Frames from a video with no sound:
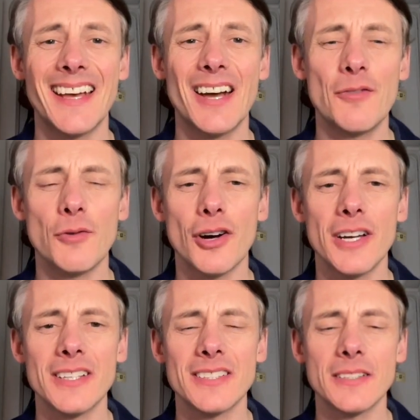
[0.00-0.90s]

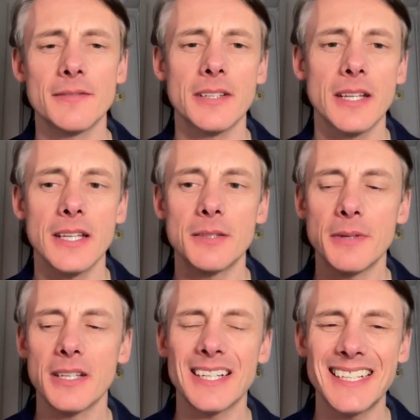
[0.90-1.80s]
Health-wise, it's
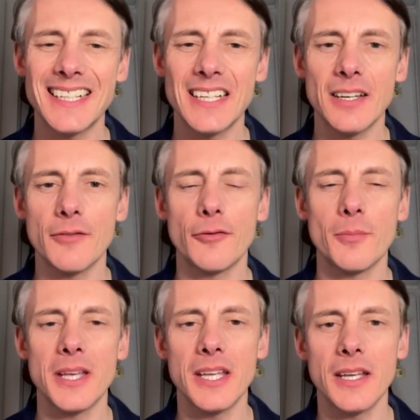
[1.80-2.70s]
been clear
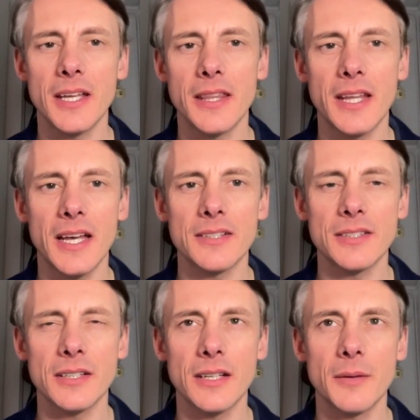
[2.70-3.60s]
for me
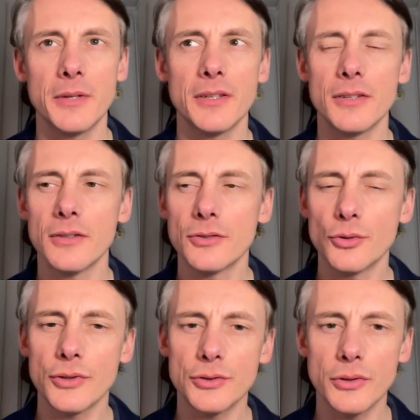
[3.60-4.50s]
that I've been
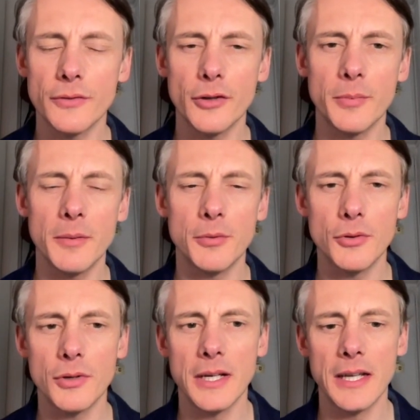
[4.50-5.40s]
talking to a few
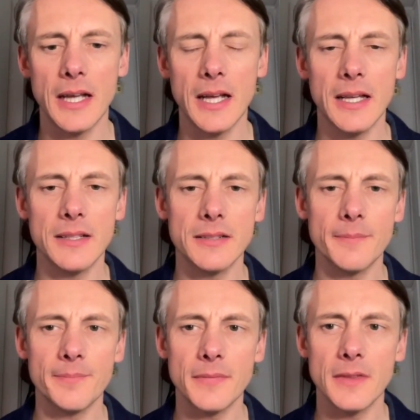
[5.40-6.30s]
people
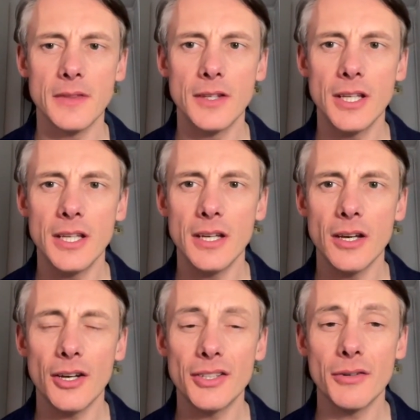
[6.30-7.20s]
and the
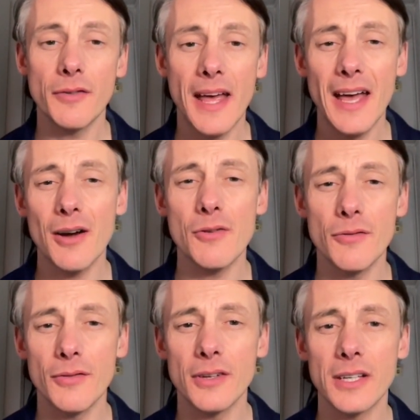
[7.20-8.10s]
idea of
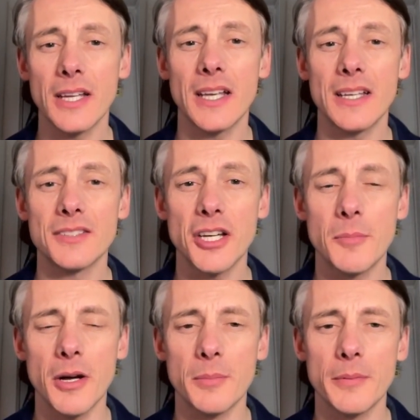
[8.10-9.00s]
health has
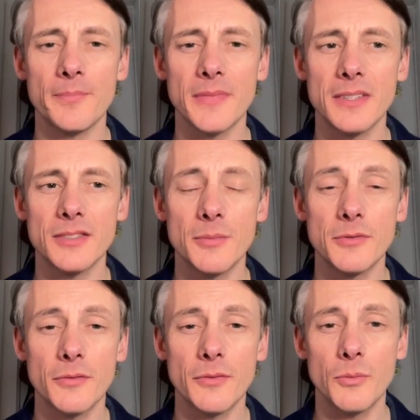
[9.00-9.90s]
come up in
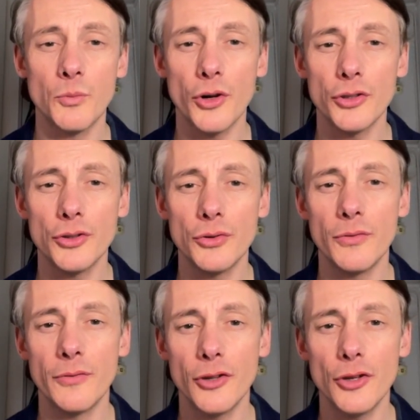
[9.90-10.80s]
terms of what
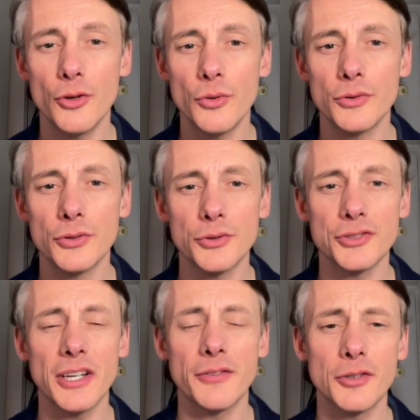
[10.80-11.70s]
you view
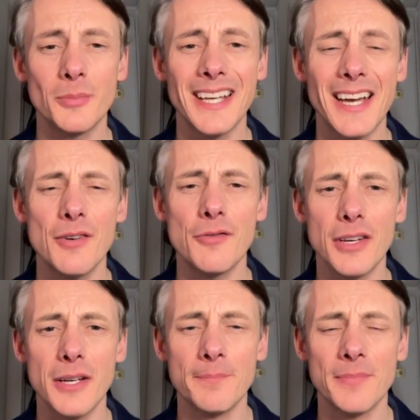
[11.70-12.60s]
yourself to be
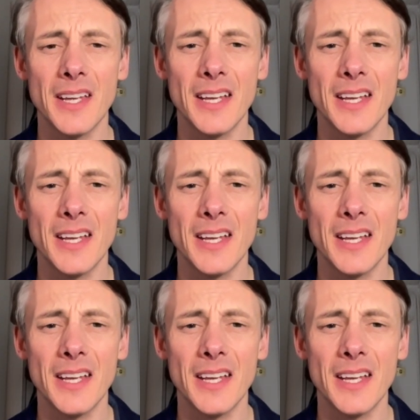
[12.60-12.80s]
healthy.